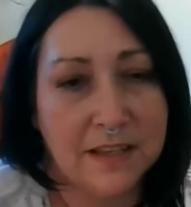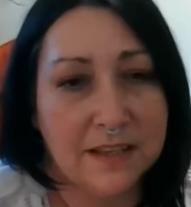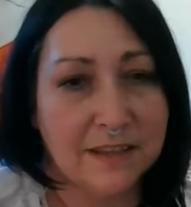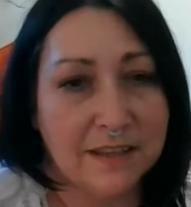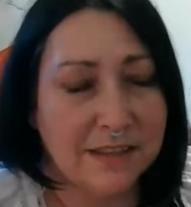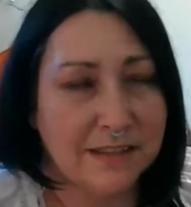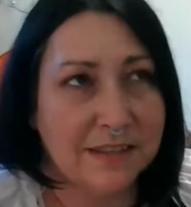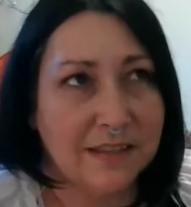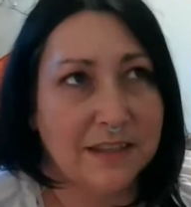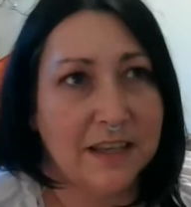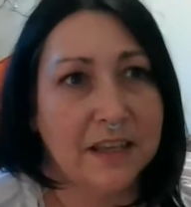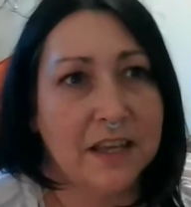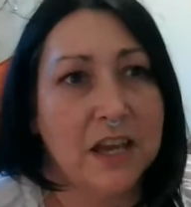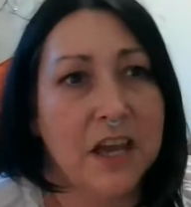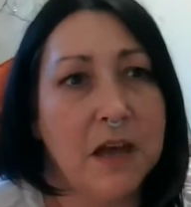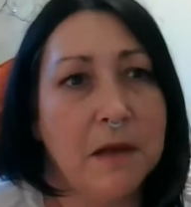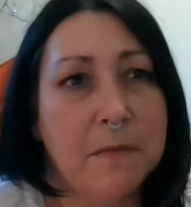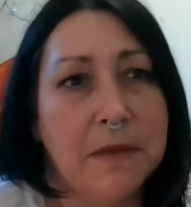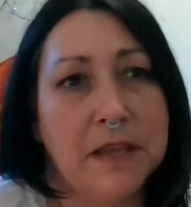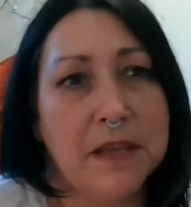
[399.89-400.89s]
it's like a
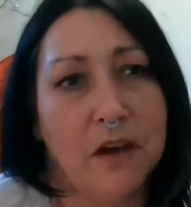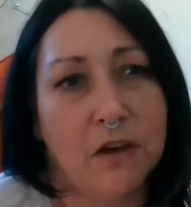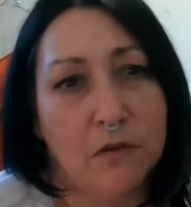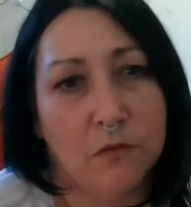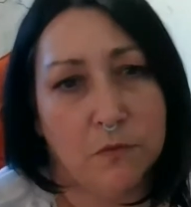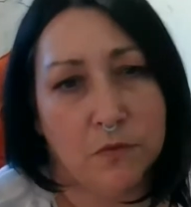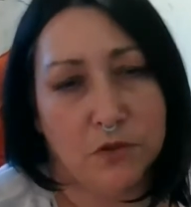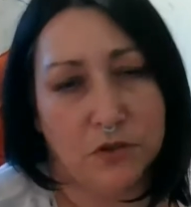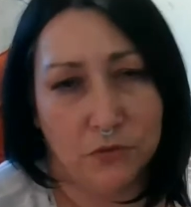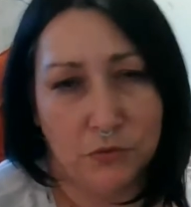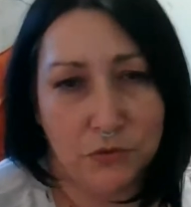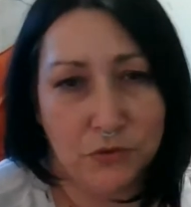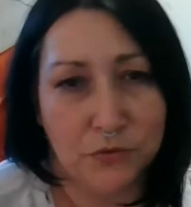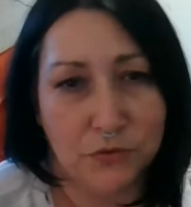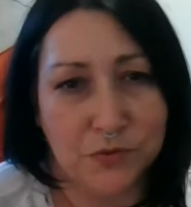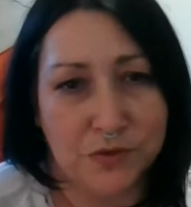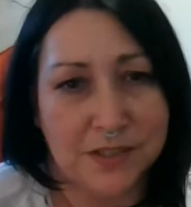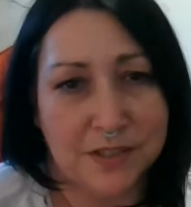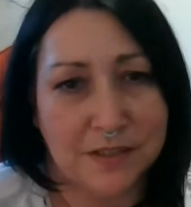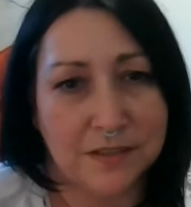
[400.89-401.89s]
coming home when you
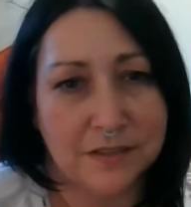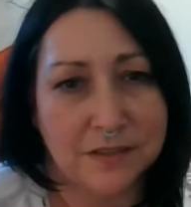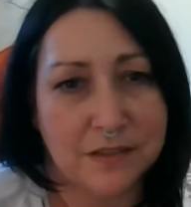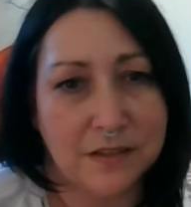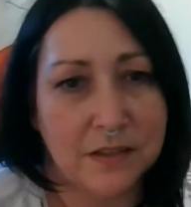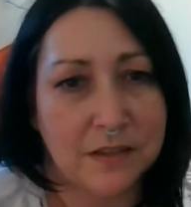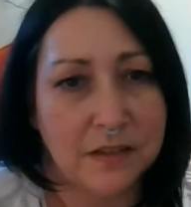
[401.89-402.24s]
use it.